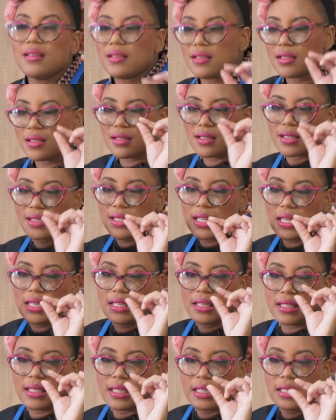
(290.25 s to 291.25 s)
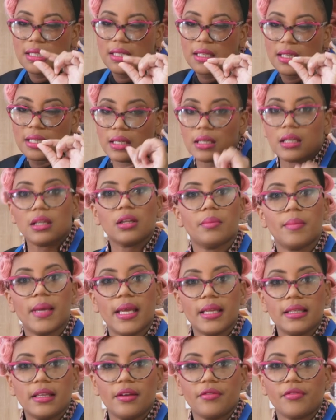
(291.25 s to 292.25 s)
just a teeny little
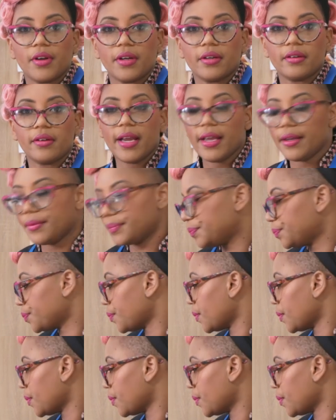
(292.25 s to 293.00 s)
bit different, right?